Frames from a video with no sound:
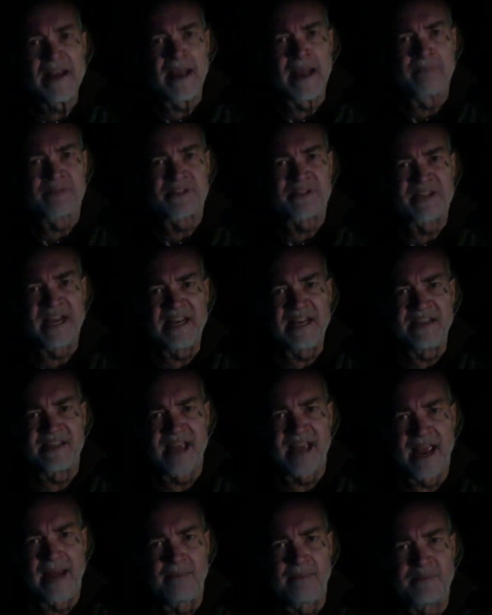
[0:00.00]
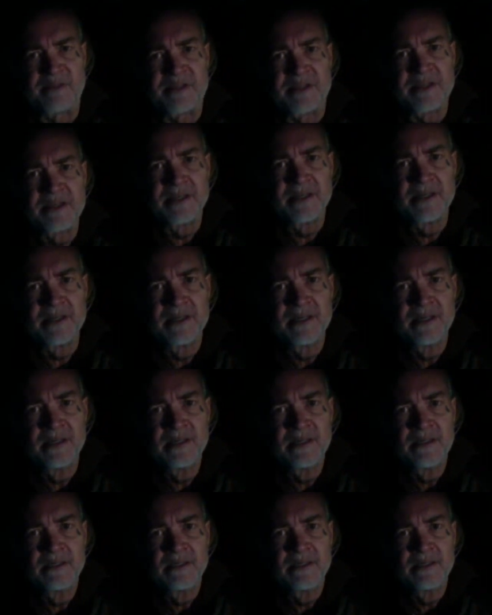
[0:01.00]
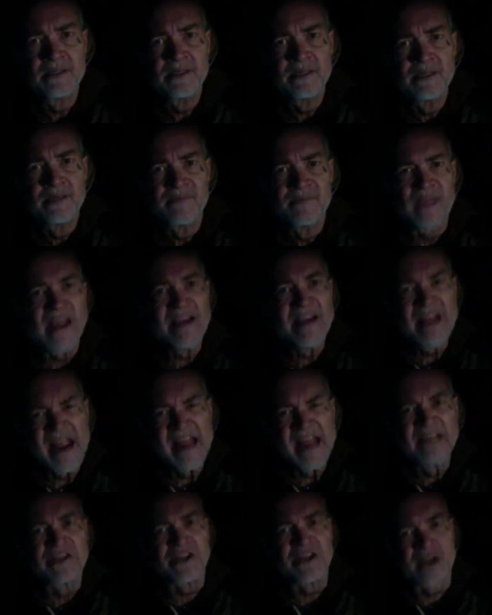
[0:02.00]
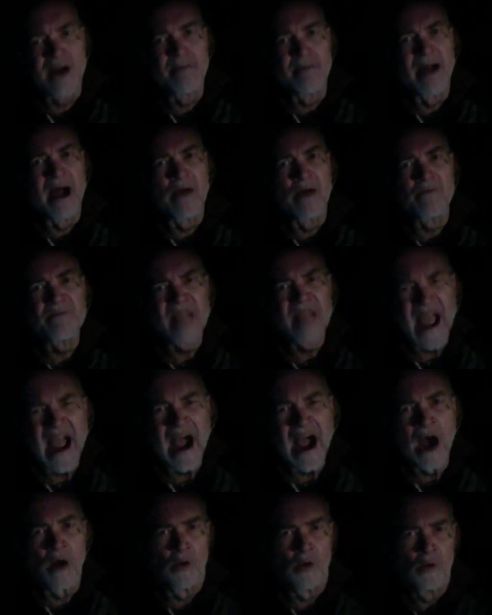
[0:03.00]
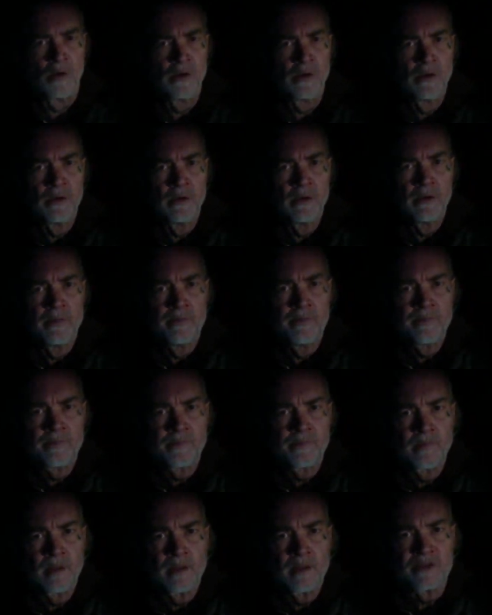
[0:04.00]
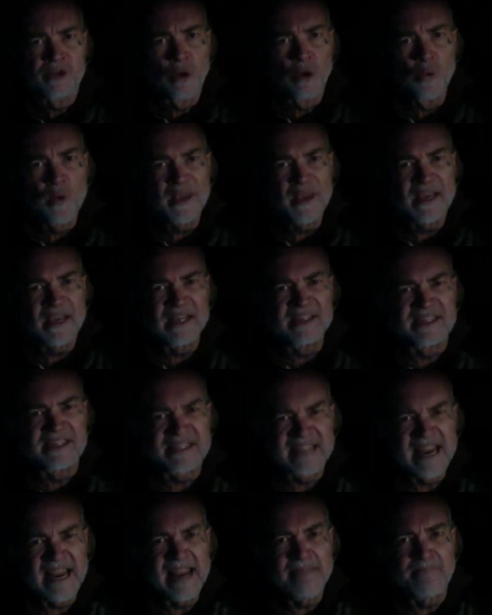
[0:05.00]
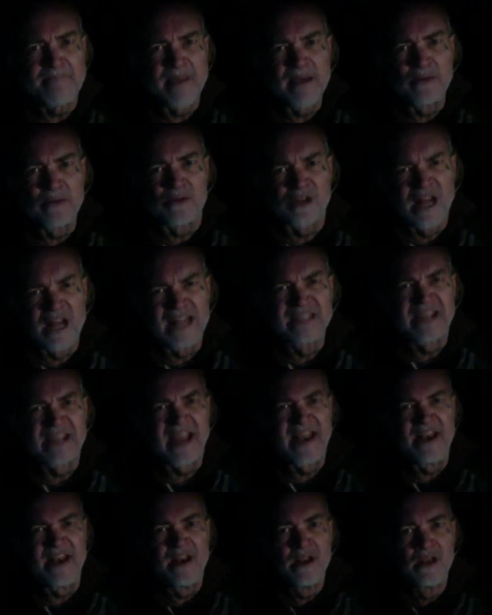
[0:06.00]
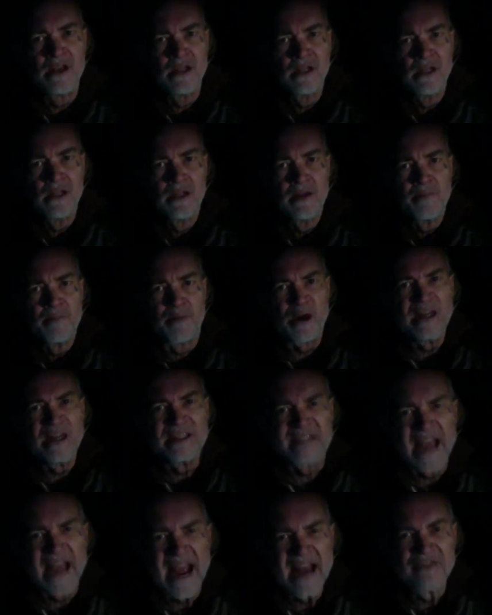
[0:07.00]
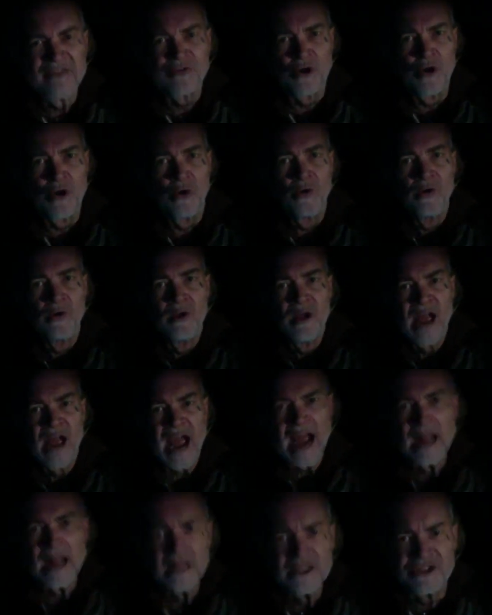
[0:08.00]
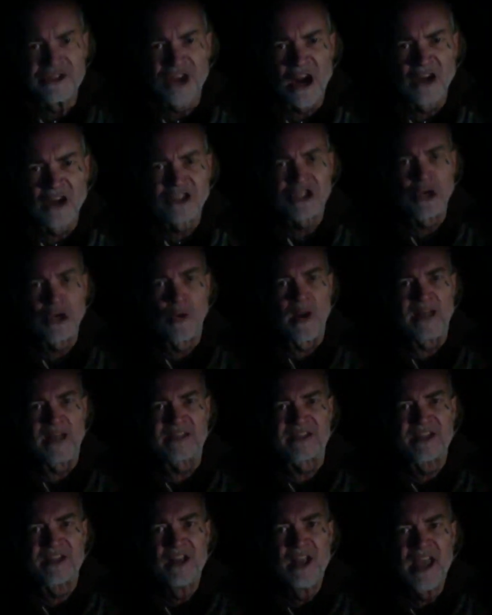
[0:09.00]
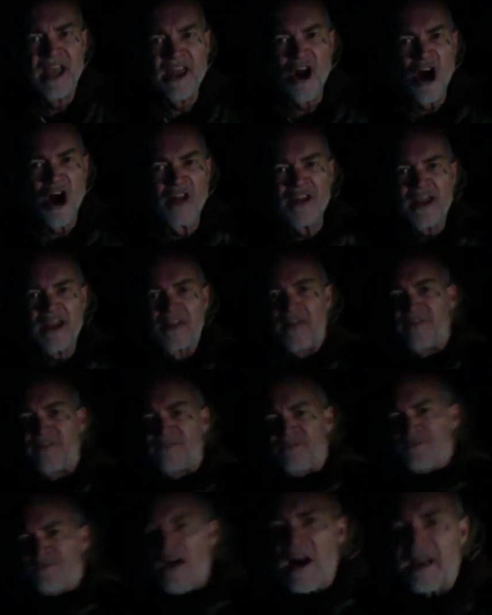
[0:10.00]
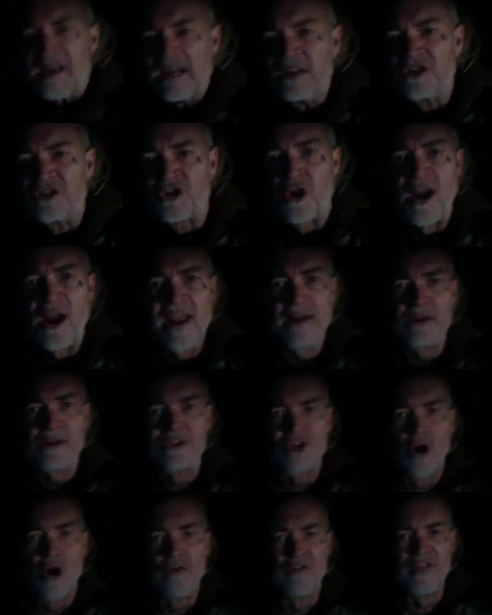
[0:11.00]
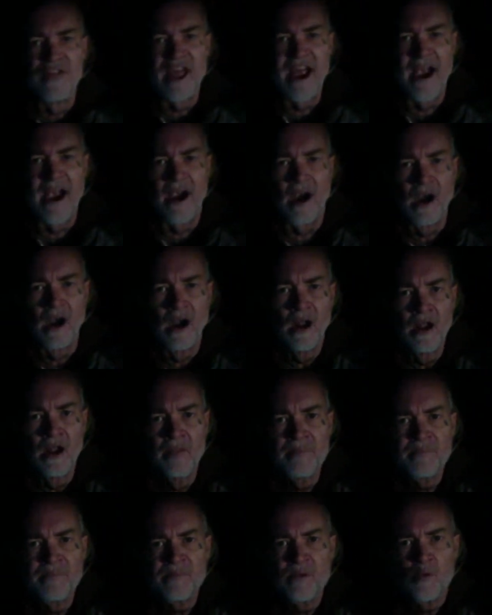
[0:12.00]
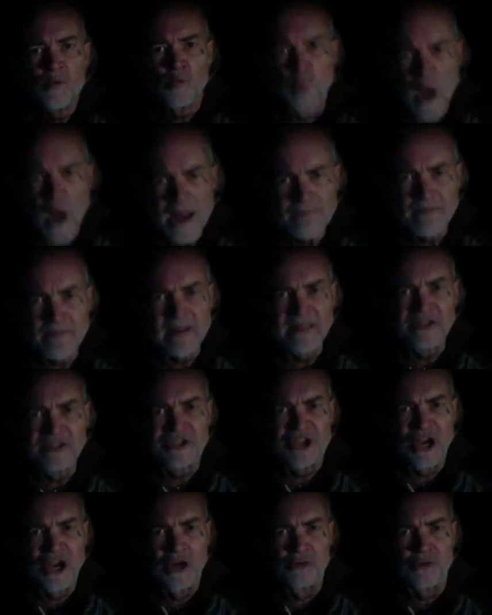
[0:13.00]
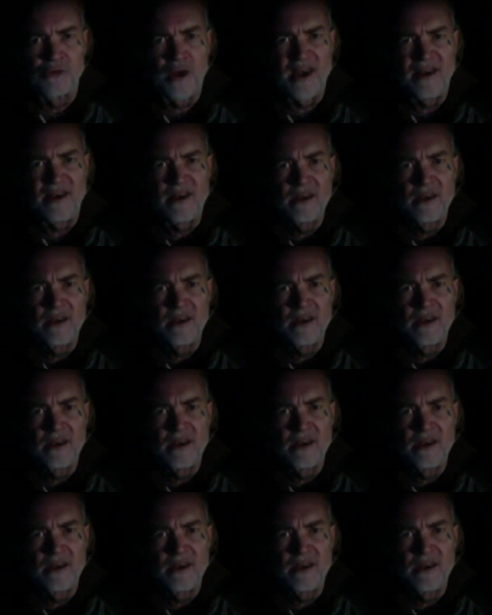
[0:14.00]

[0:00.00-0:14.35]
Epstein tapes? They need to come out now so we can see Bill Clinton, Prince Andrew, Alan Dershowitz, and all the other fucking traitors over there raping children.